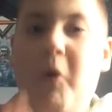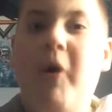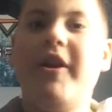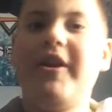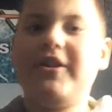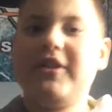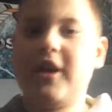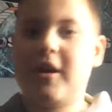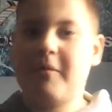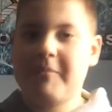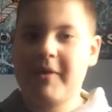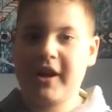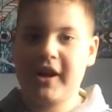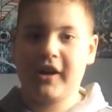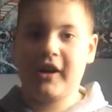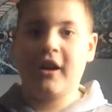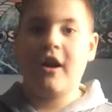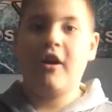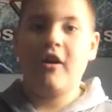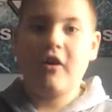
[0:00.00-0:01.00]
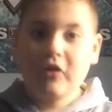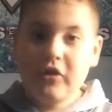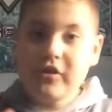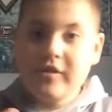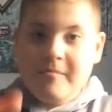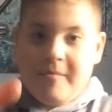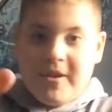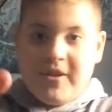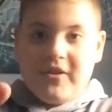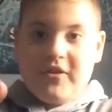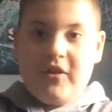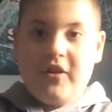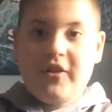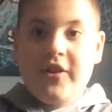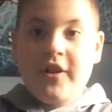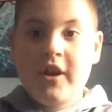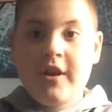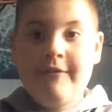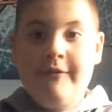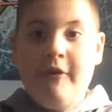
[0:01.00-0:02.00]
what is up here? Ultimate Short
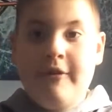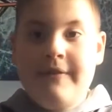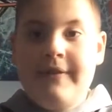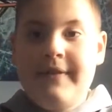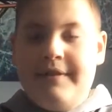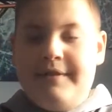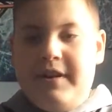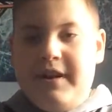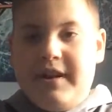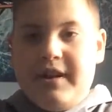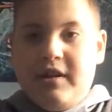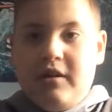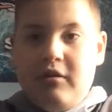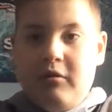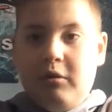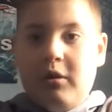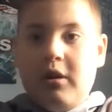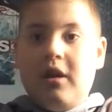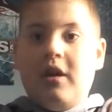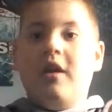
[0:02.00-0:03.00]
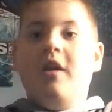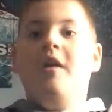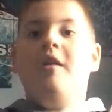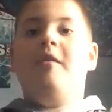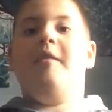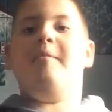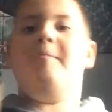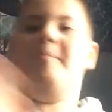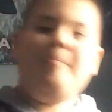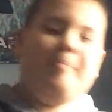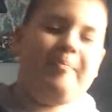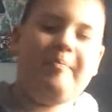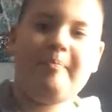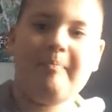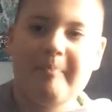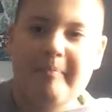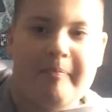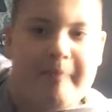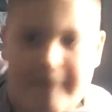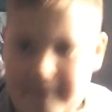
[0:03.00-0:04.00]
3452.
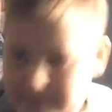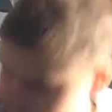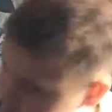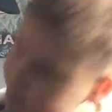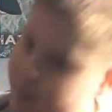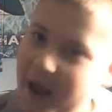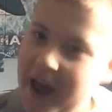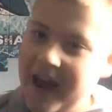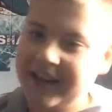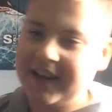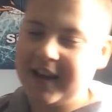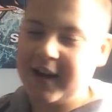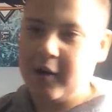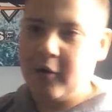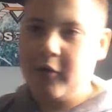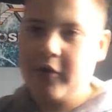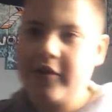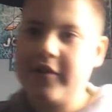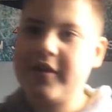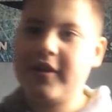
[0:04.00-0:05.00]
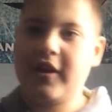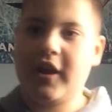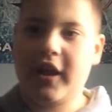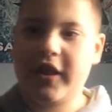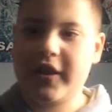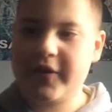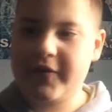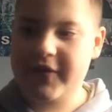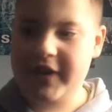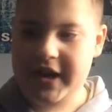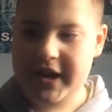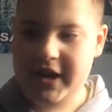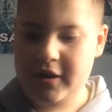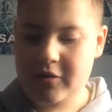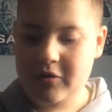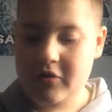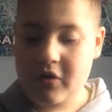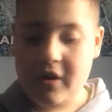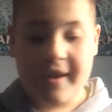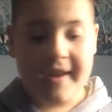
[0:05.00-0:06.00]
Back here with another video.